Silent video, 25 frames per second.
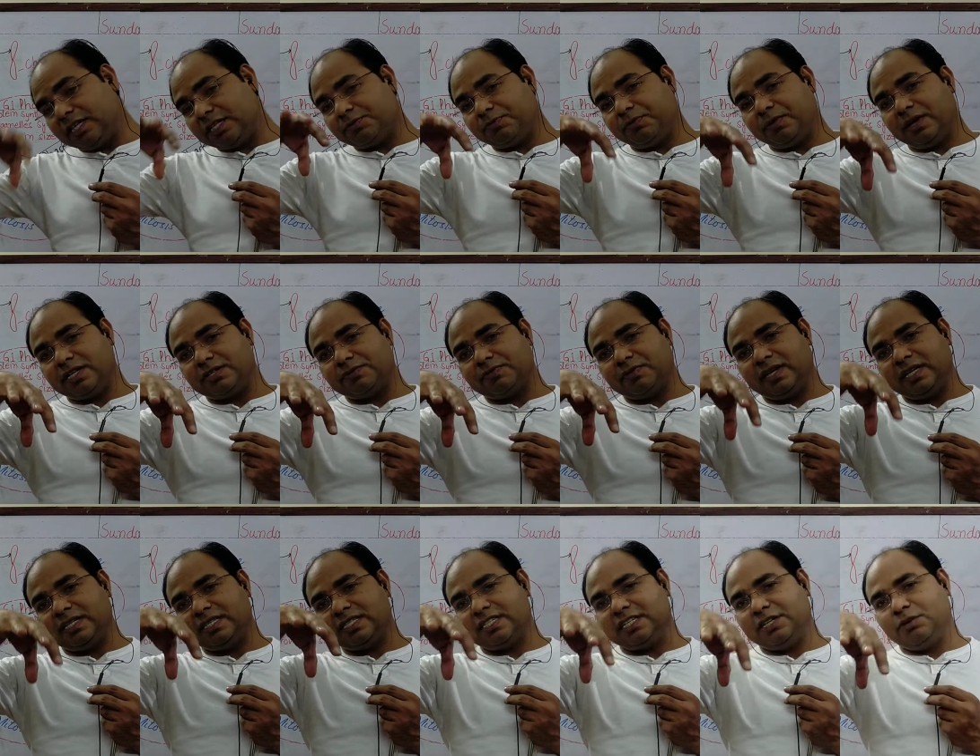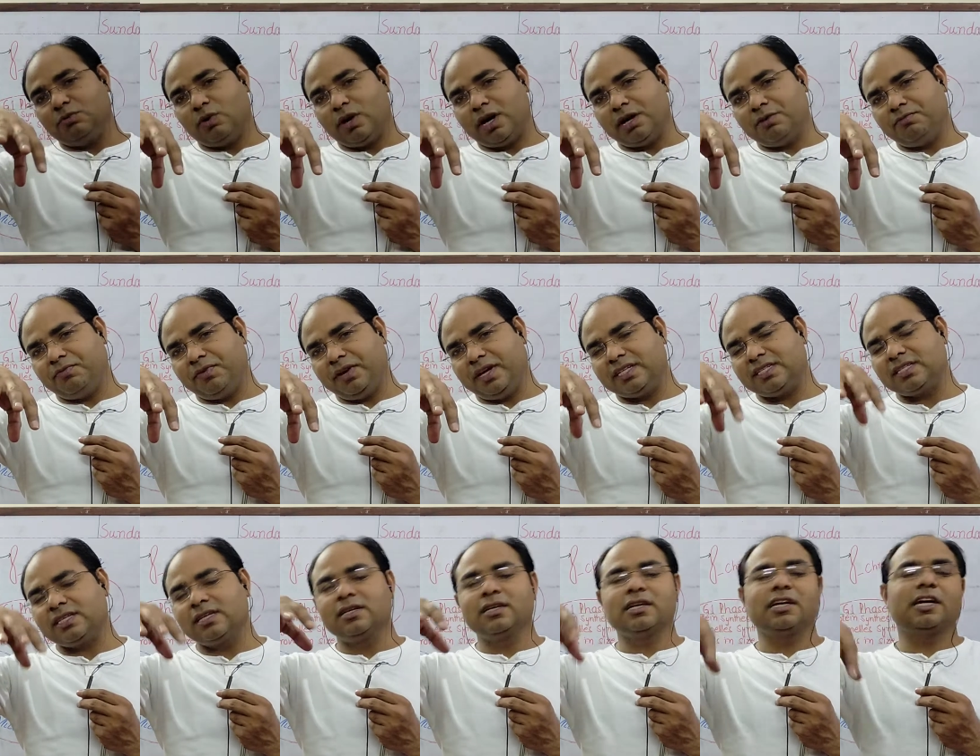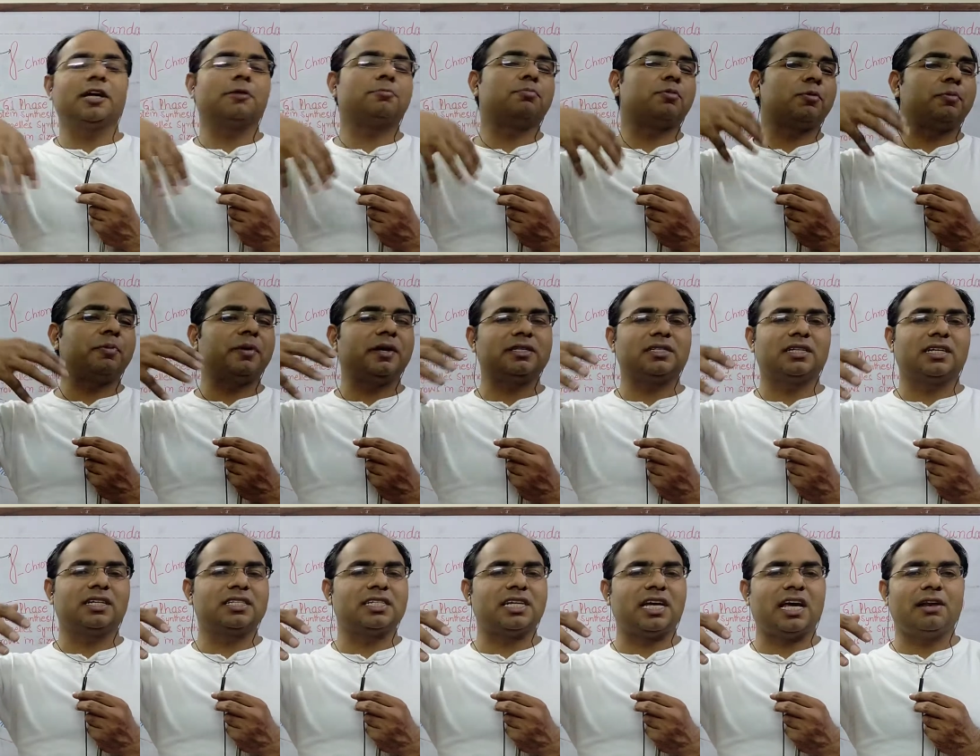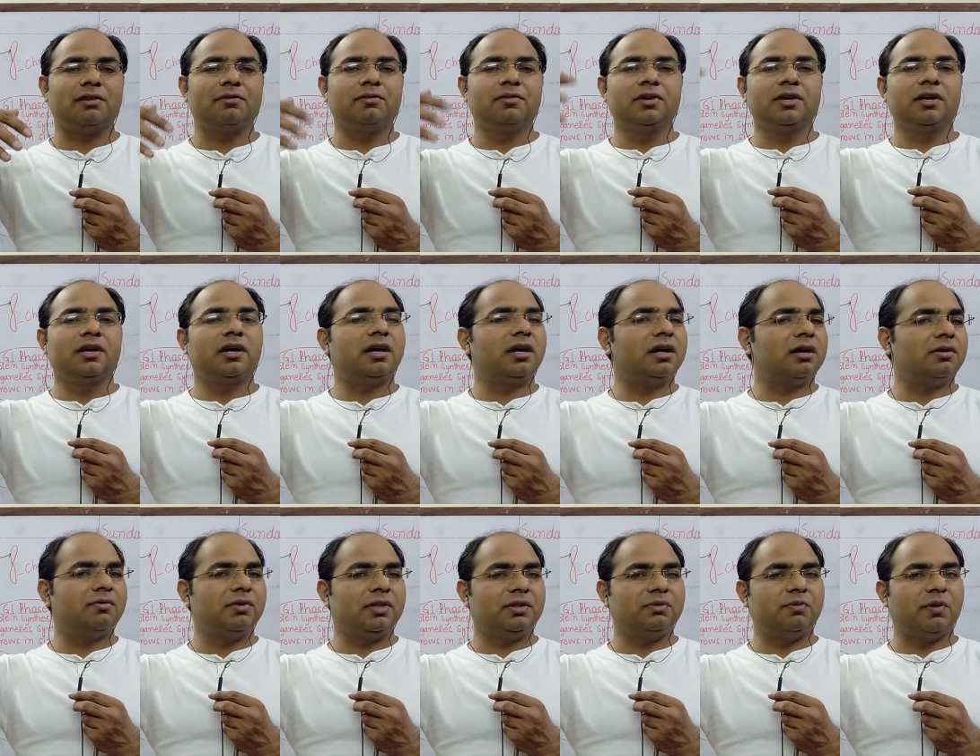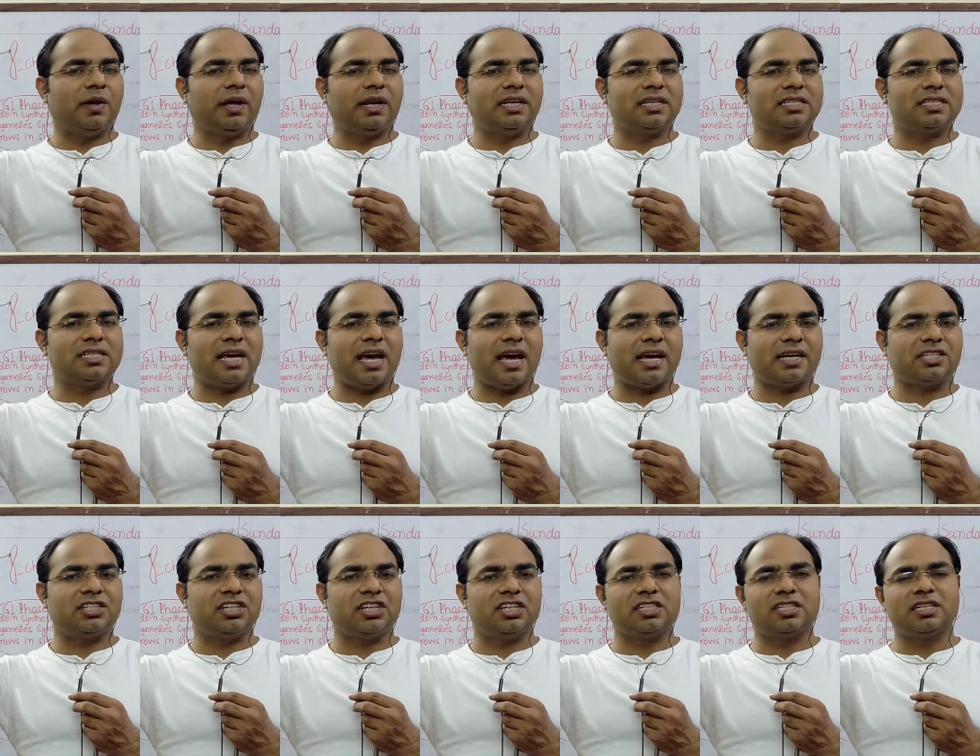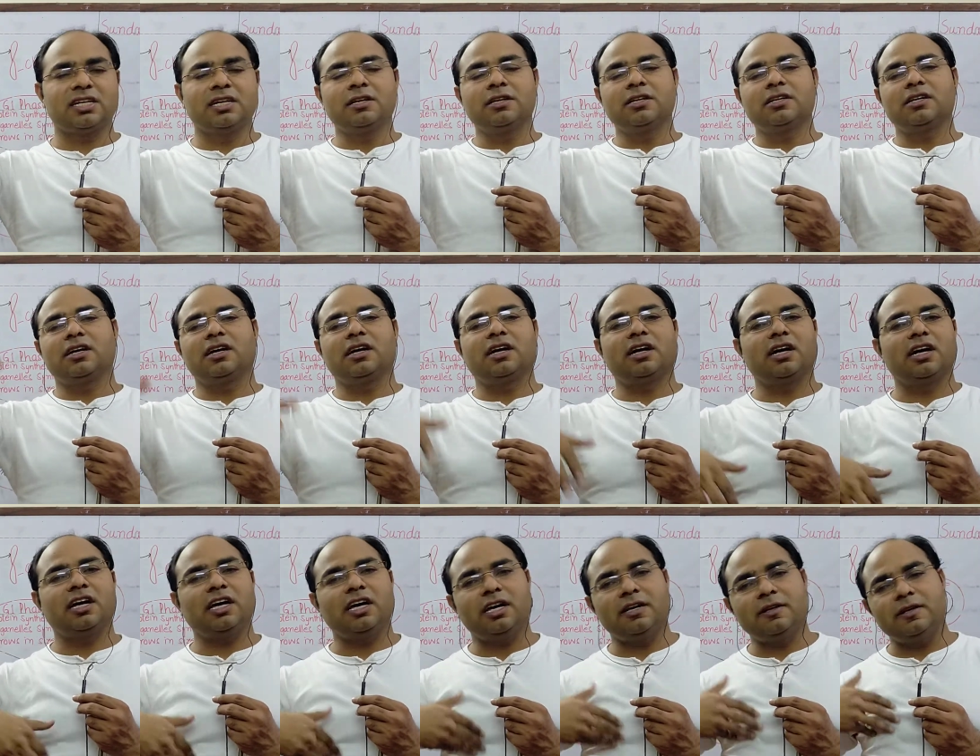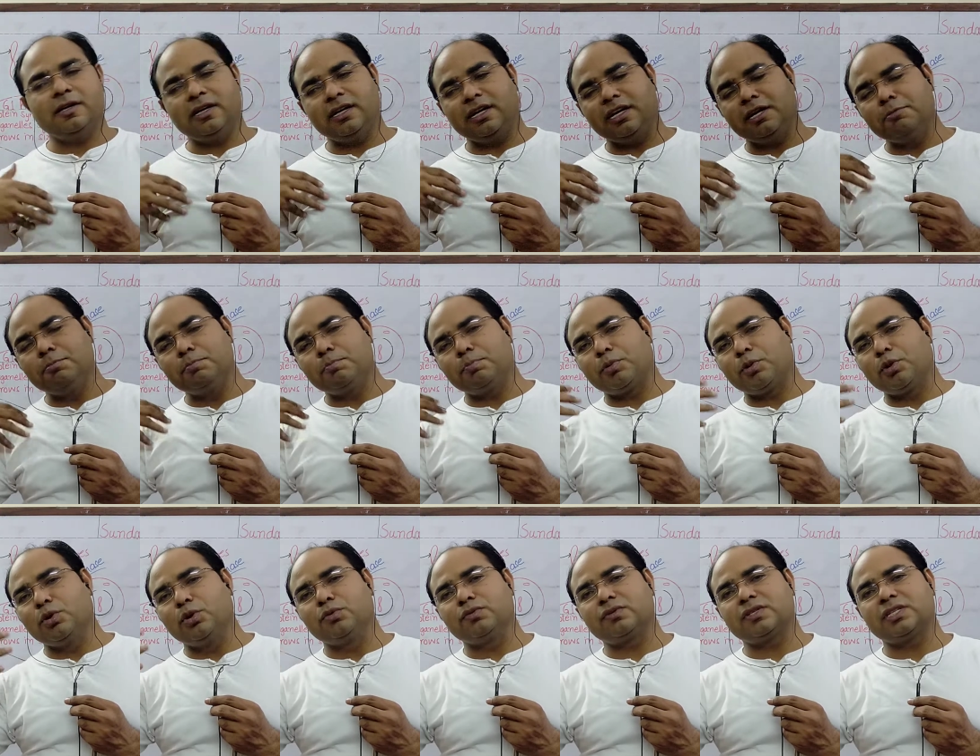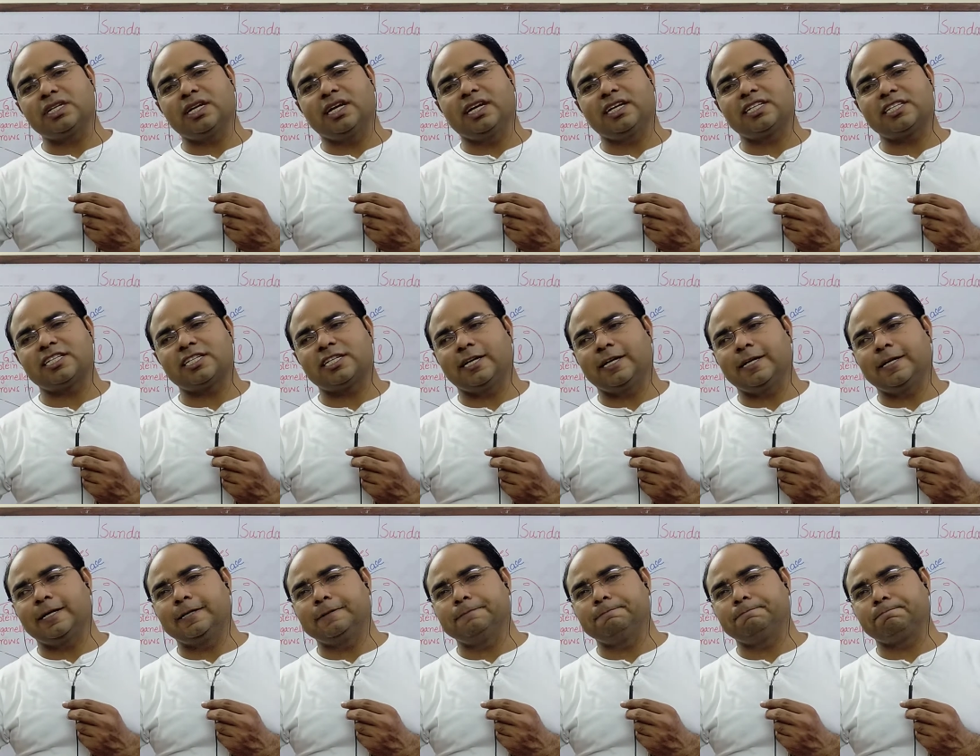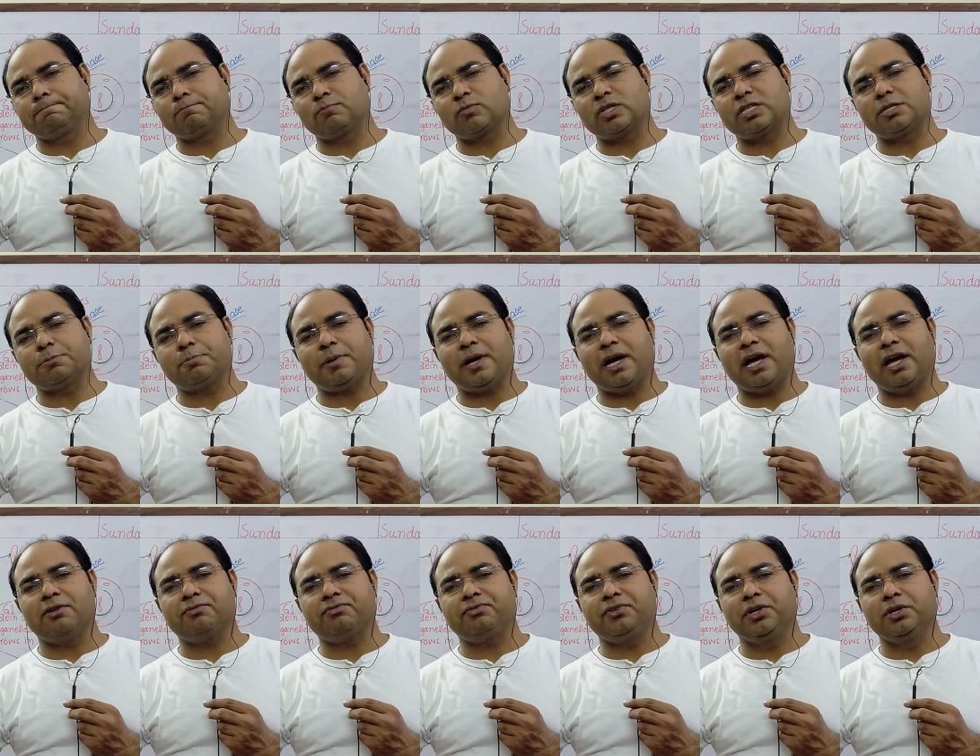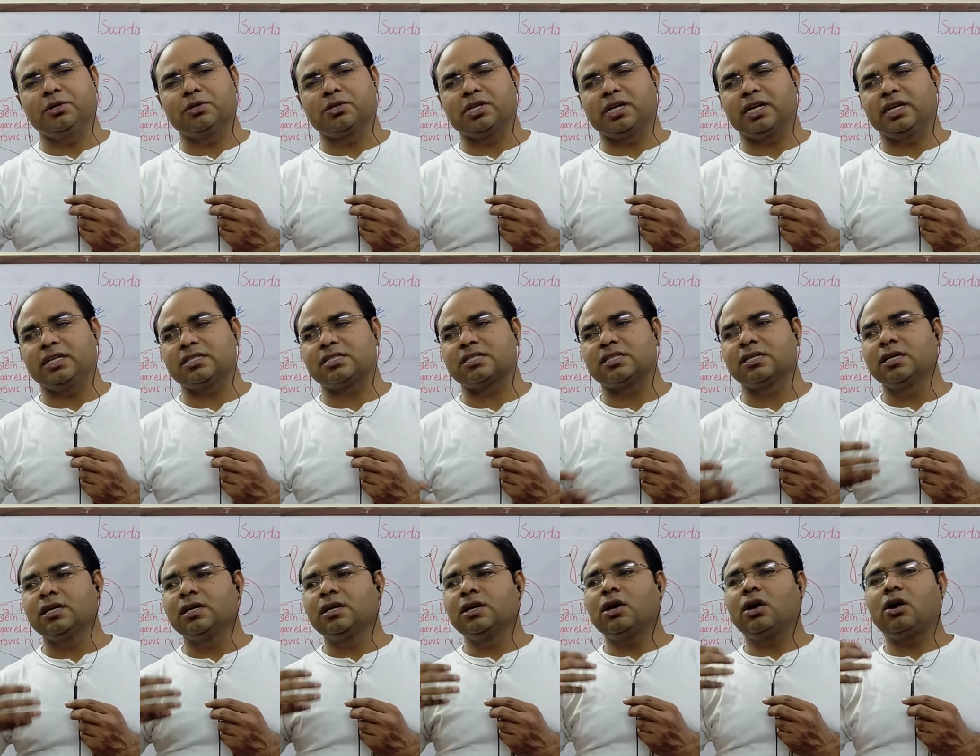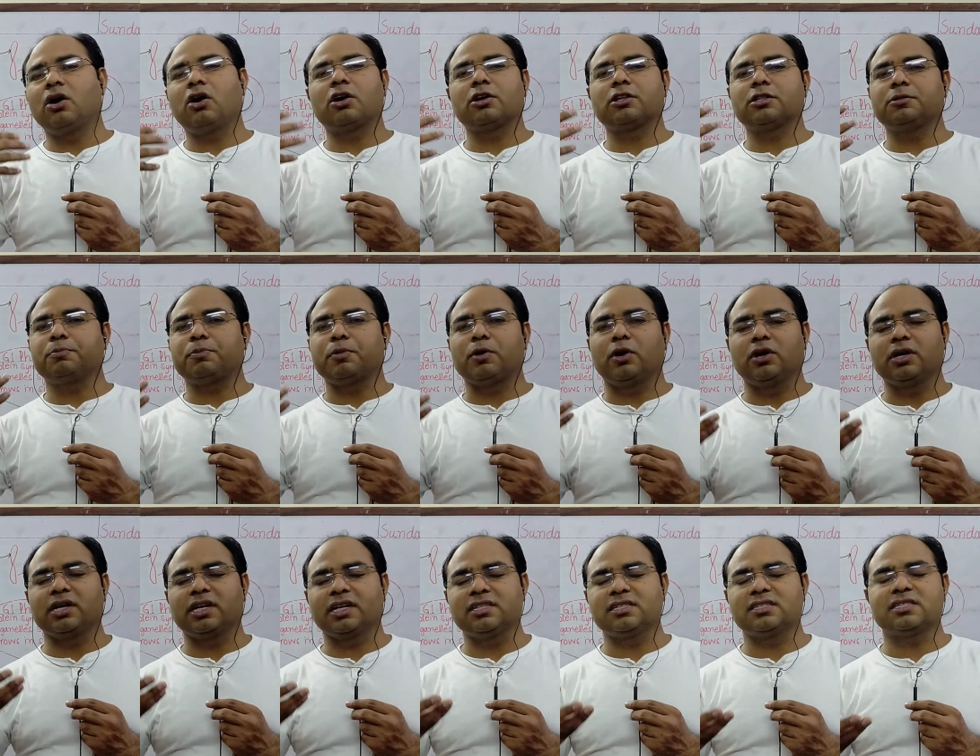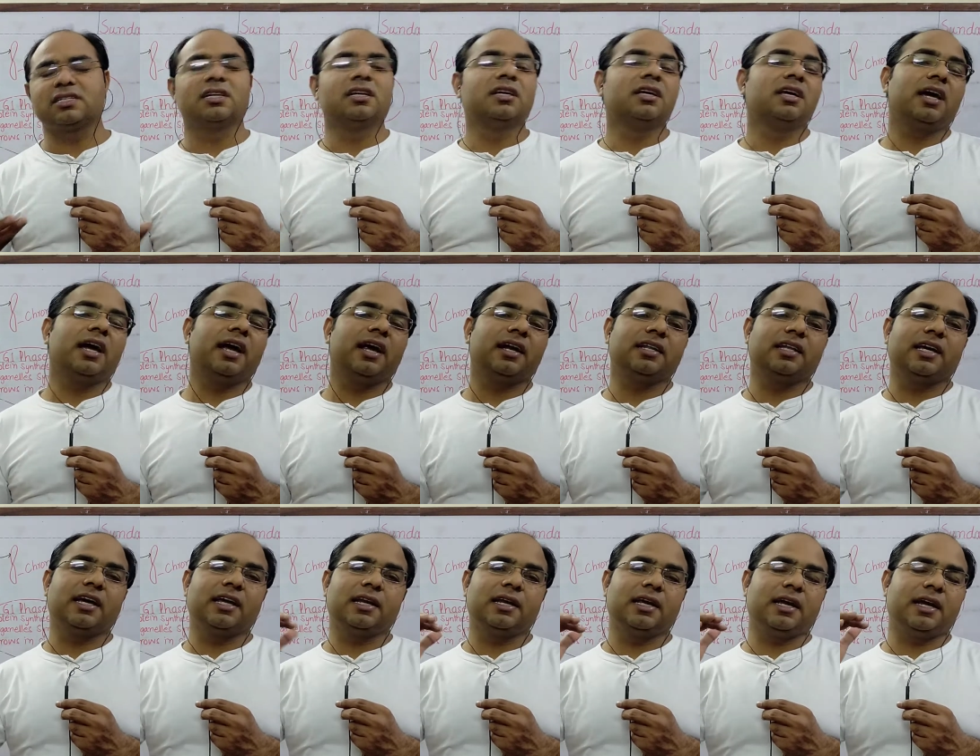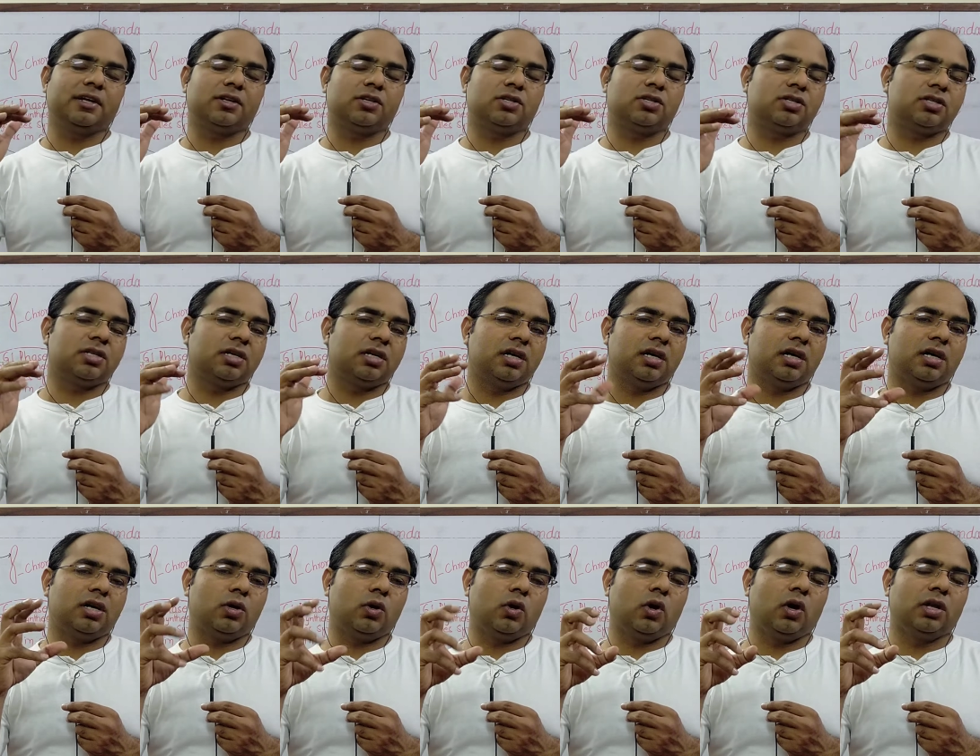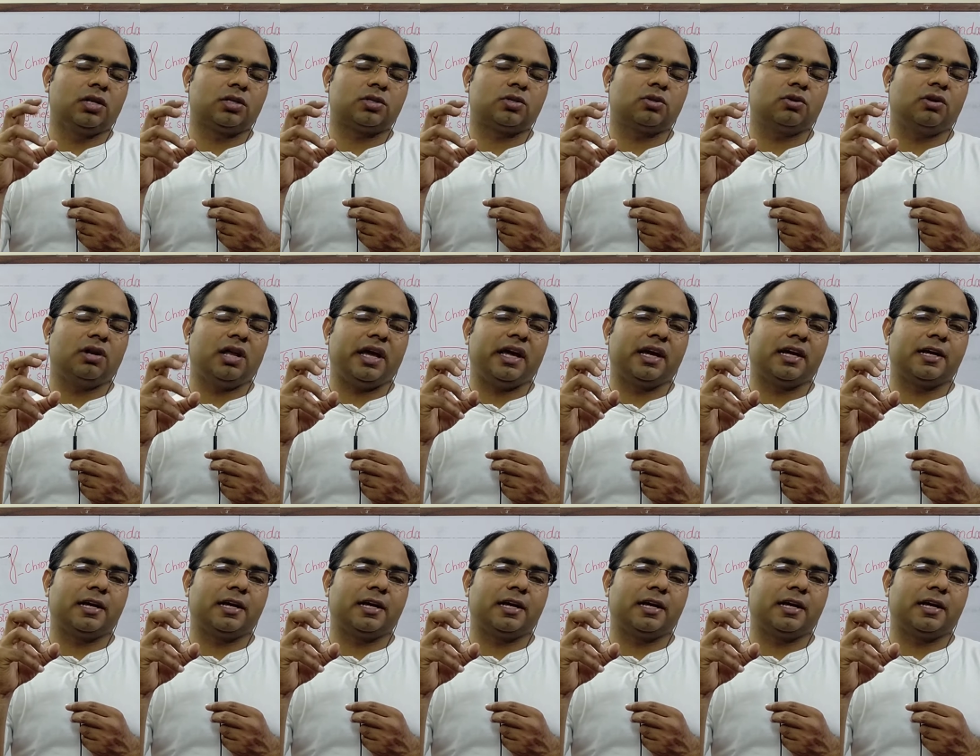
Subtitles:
is first phase? G1 phase. It prepares itself with various actions, improves its supply of nutrients or the proteins, and then it also